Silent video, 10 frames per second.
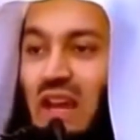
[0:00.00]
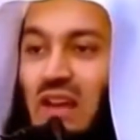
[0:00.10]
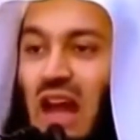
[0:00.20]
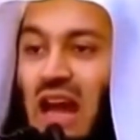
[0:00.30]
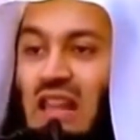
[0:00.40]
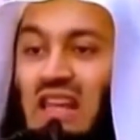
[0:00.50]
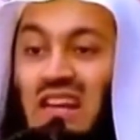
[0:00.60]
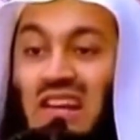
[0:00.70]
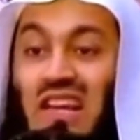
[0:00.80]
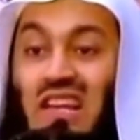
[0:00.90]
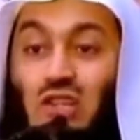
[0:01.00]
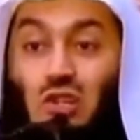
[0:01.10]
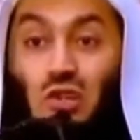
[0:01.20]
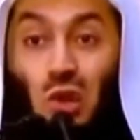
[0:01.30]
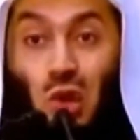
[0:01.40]
Rather read
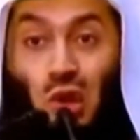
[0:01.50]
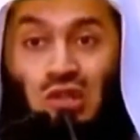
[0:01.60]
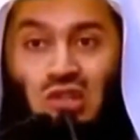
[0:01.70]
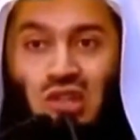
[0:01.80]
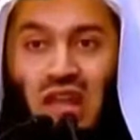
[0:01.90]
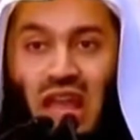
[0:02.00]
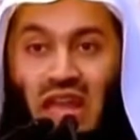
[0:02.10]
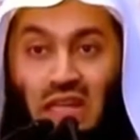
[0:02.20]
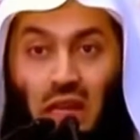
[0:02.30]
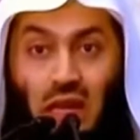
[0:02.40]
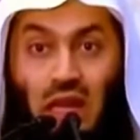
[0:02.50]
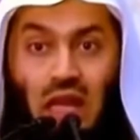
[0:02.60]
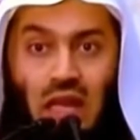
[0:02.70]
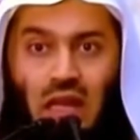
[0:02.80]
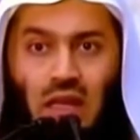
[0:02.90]
short and
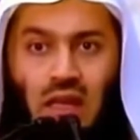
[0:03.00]
clear